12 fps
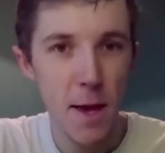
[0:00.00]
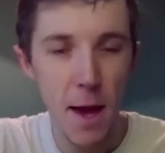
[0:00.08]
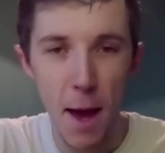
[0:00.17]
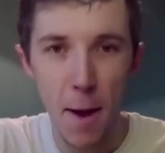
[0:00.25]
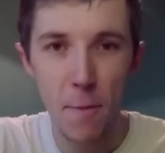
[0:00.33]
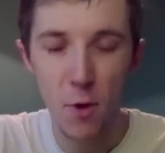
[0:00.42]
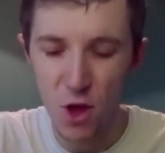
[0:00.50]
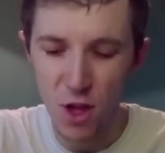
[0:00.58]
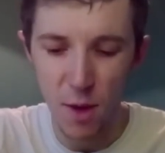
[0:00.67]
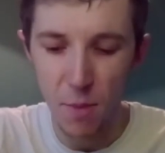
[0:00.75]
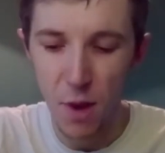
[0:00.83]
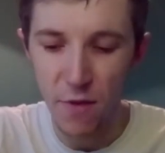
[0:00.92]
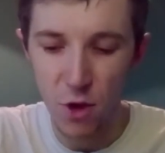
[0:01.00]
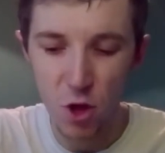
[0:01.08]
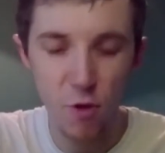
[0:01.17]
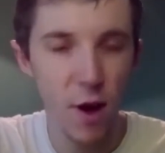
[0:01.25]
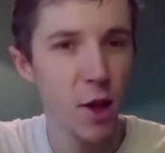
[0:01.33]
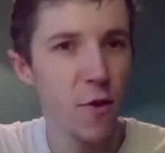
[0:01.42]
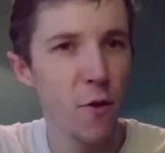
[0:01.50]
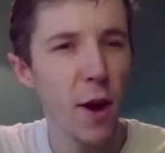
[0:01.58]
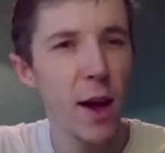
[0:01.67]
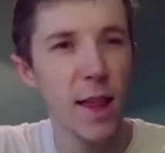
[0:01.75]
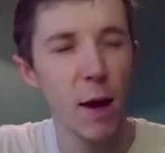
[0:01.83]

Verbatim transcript: Um, which is a bit of a strange phrase,